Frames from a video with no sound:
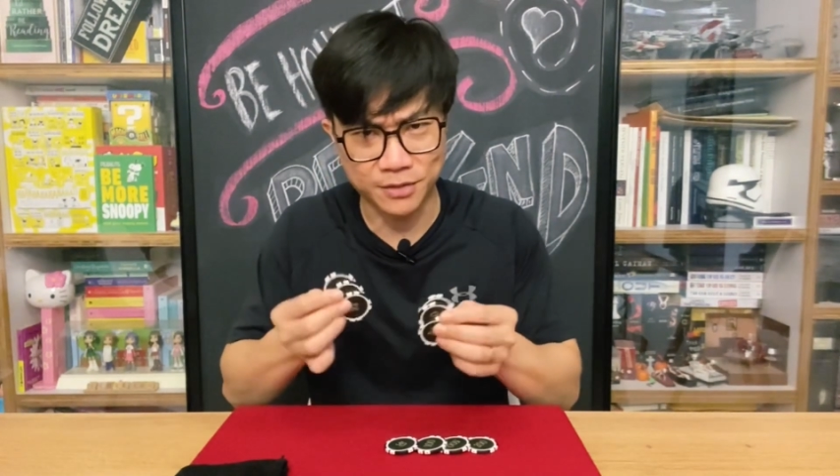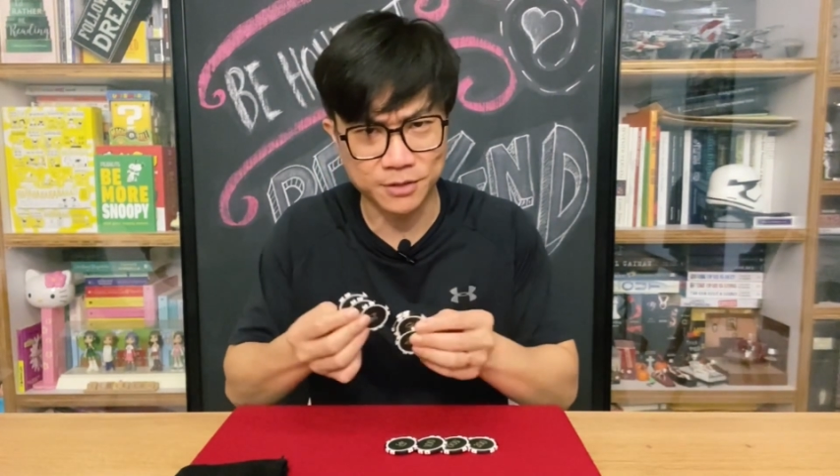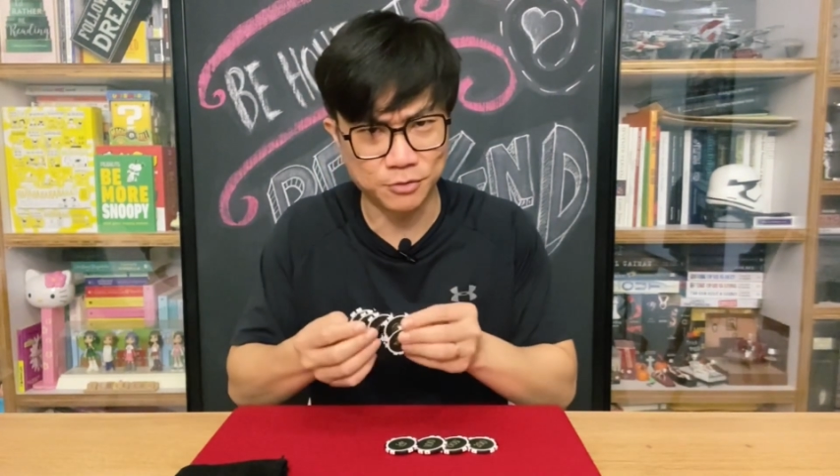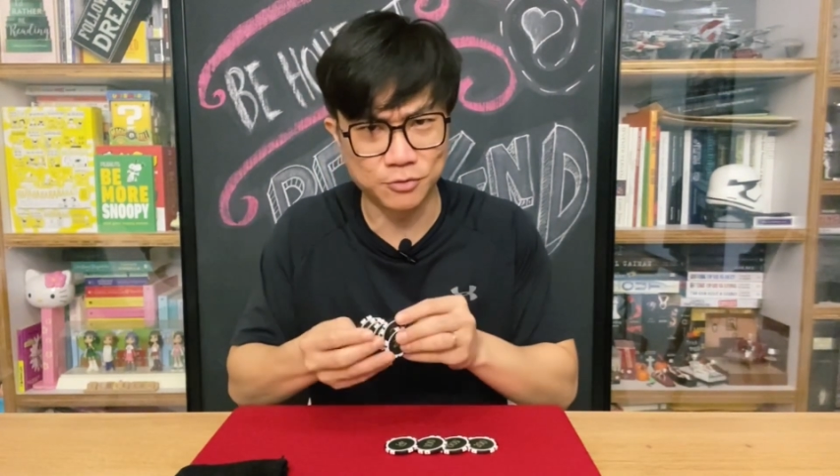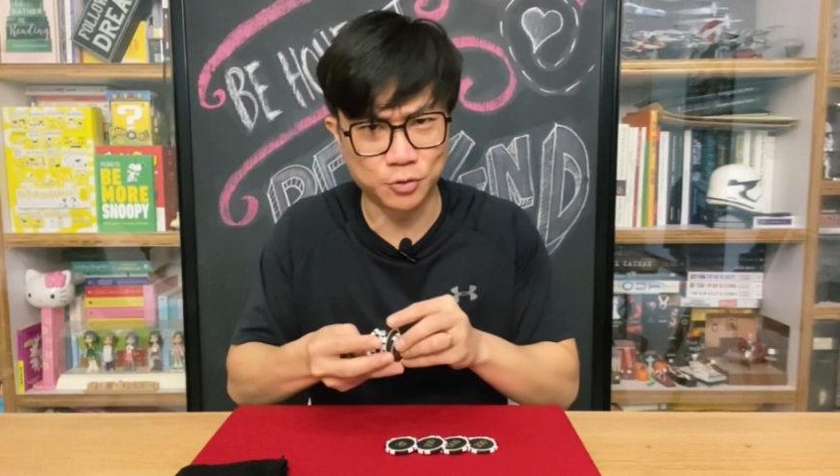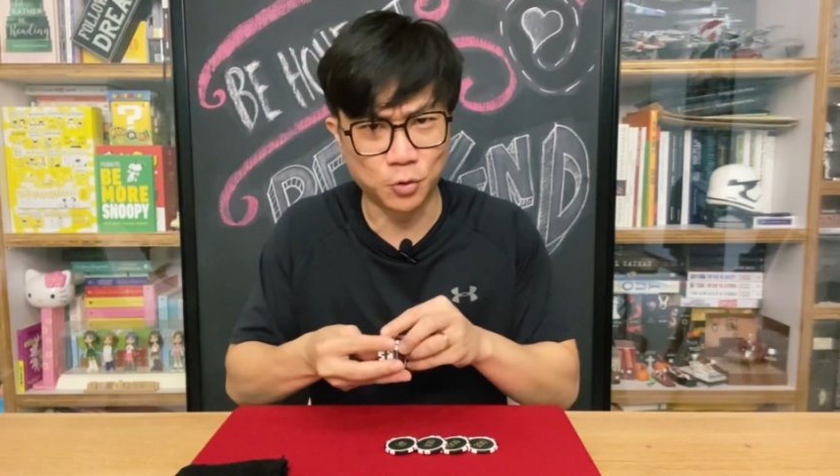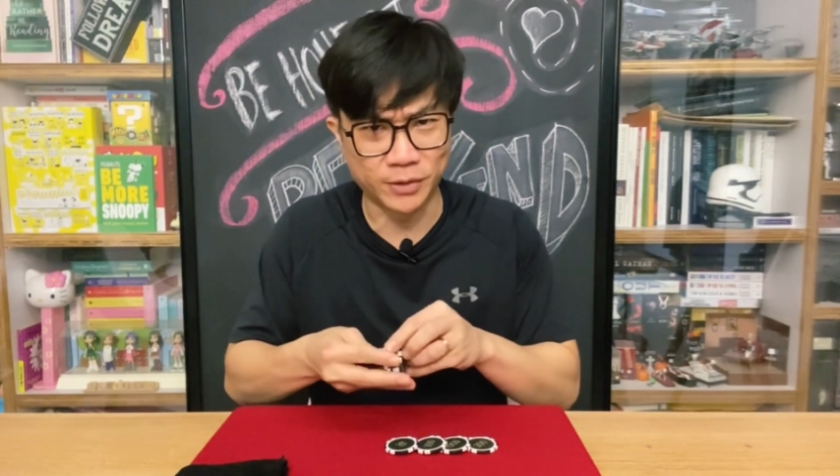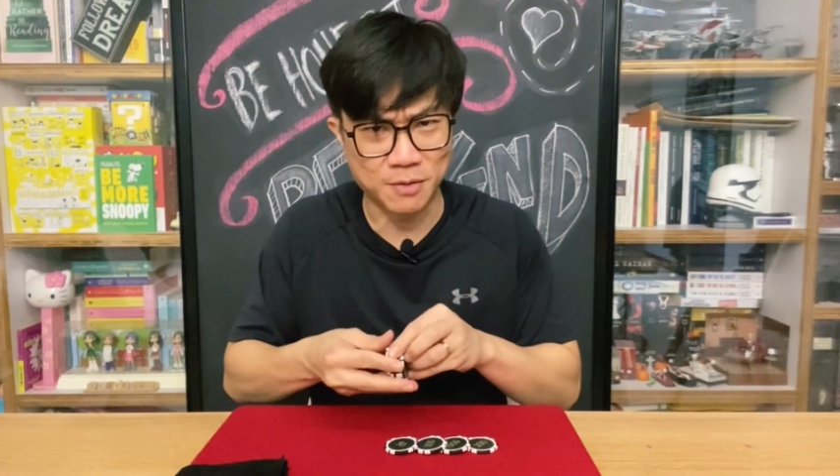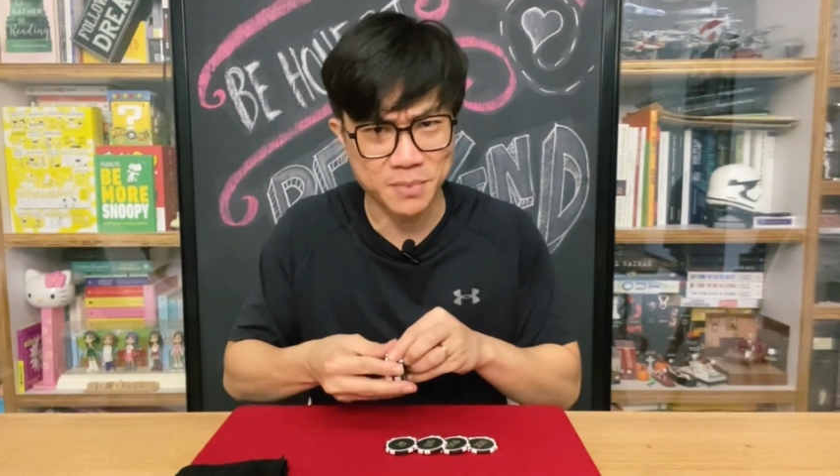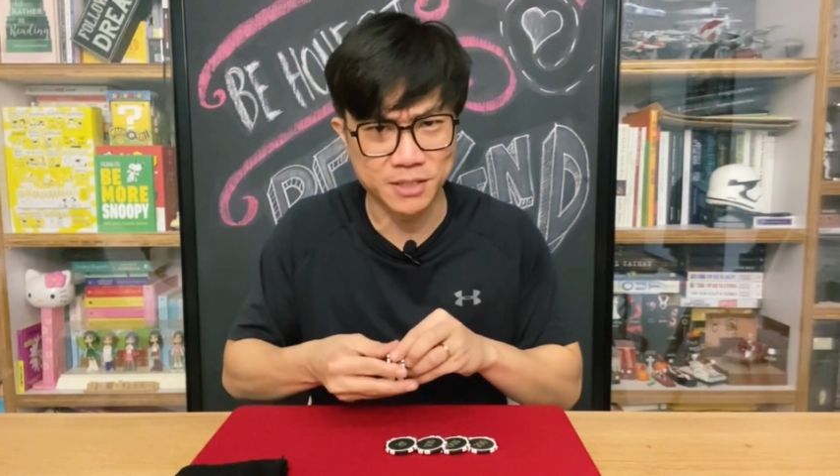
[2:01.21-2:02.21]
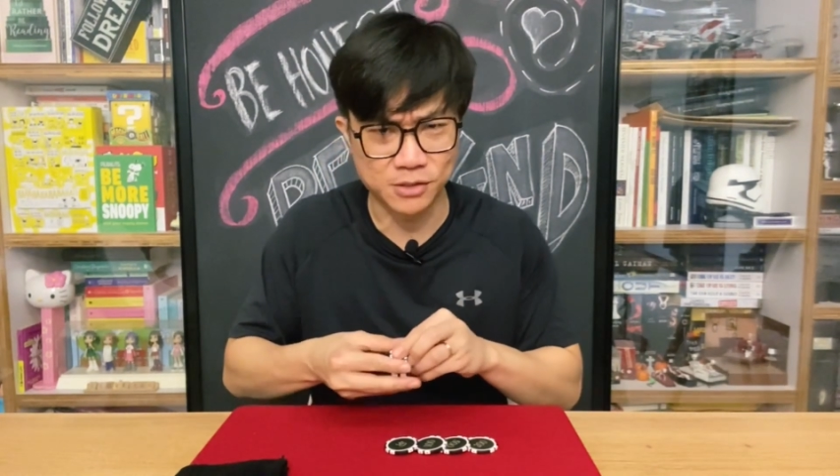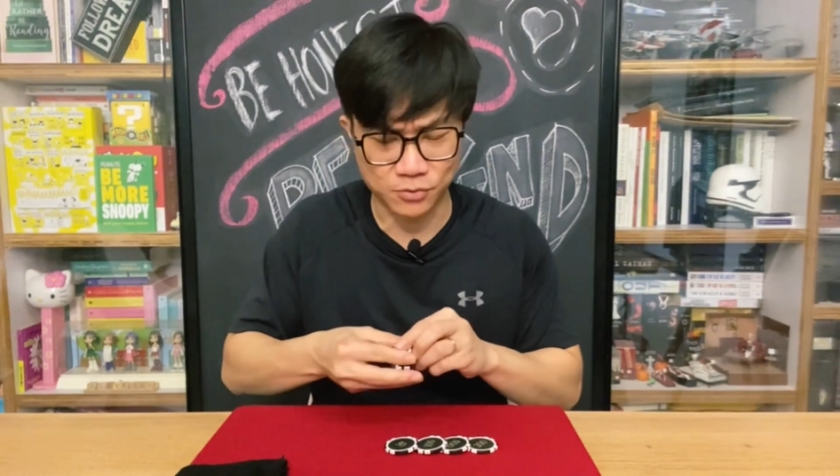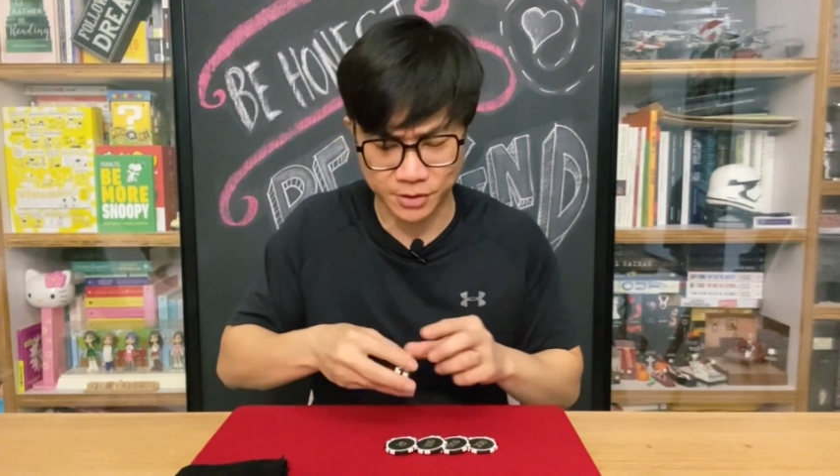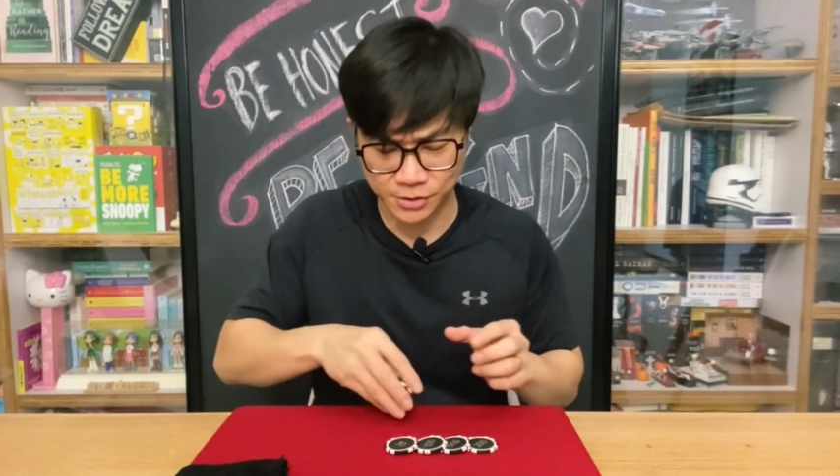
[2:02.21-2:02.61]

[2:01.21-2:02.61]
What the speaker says: think you know what that means, right?